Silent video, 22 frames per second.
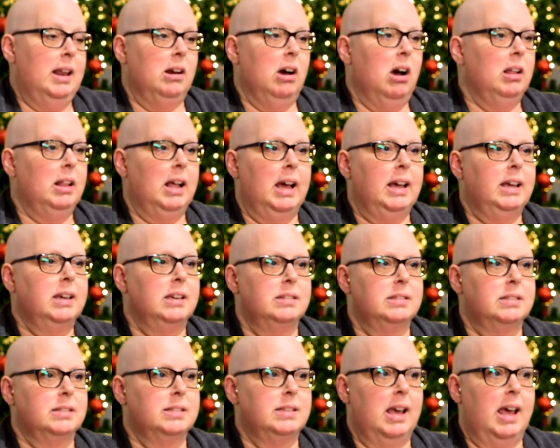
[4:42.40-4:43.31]
all I
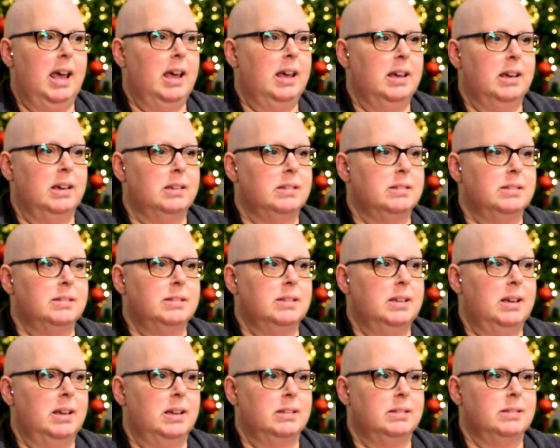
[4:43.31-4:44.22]
can say is,
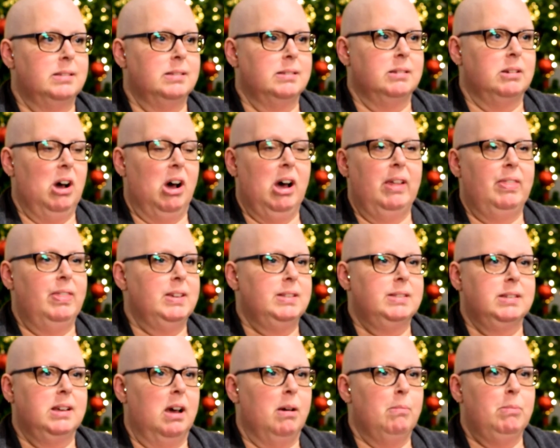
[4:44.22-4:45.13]
it's God
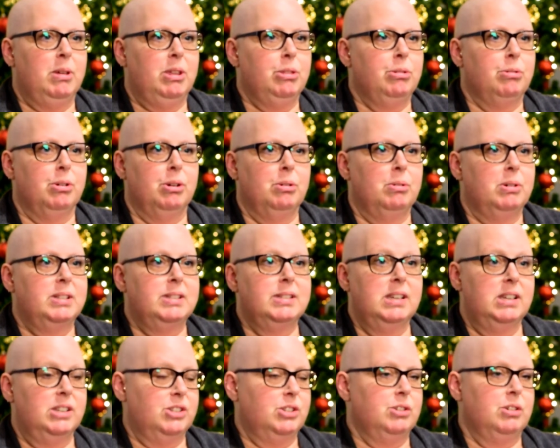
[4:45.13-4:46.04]
that's got me through, it's
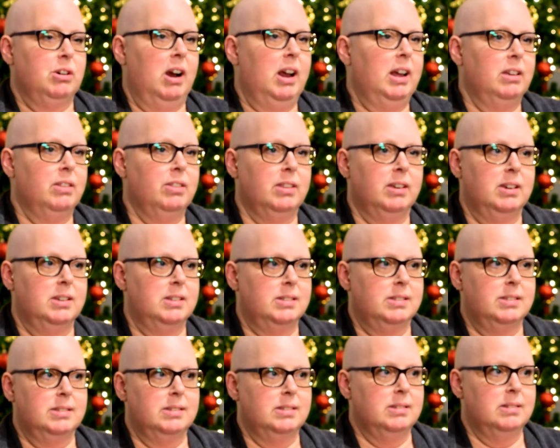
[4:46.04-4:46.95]
His strength,
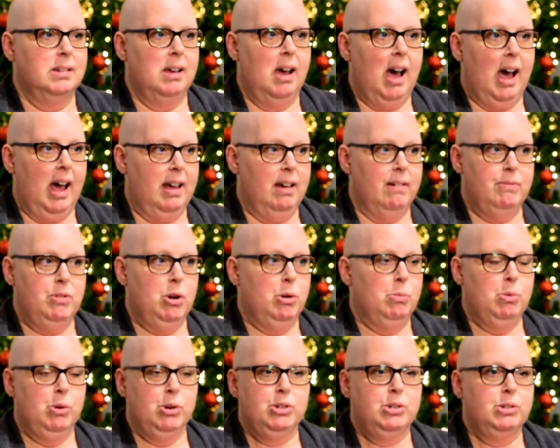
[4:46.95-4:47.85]
because I have
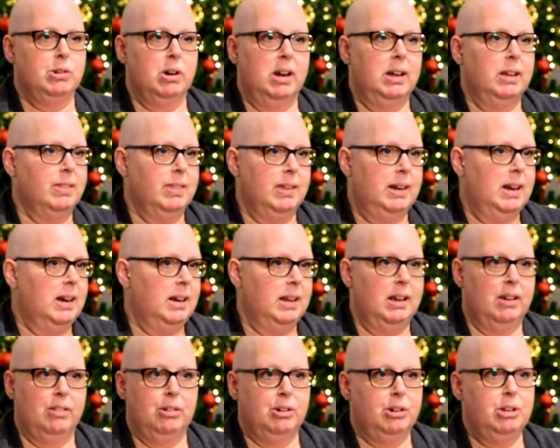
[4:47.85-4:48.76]
no more strength than
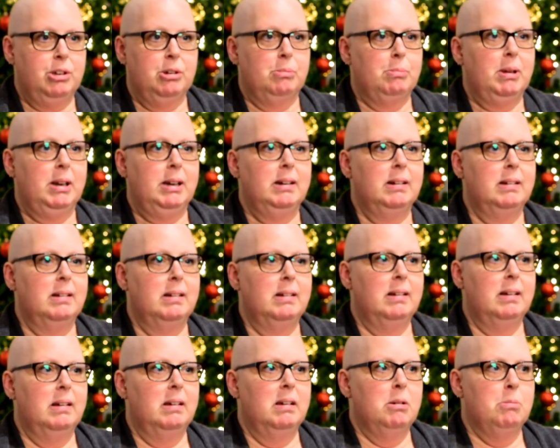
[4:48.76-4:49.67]
any other
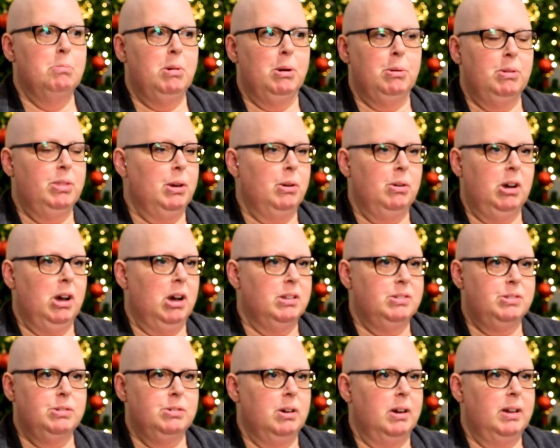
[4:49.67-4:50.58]
human. But without
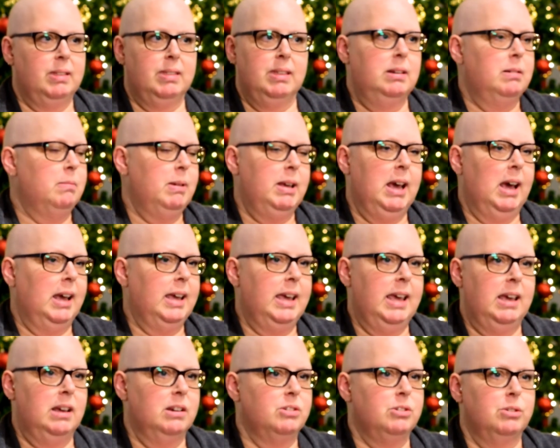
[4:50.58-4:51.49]
God's strength in me, I
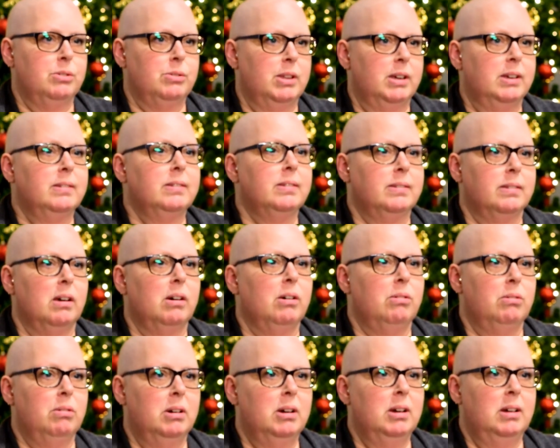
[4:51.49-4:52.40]
can't do this,
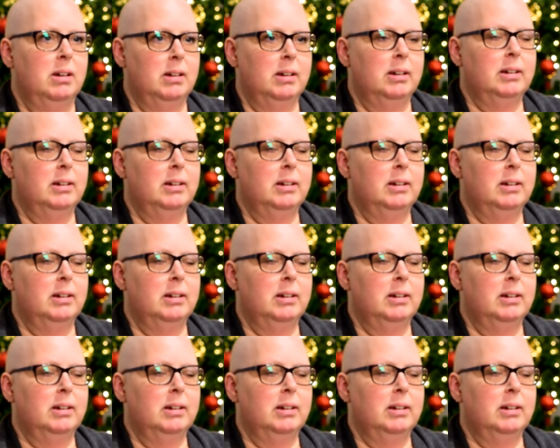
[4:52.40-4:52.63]
so.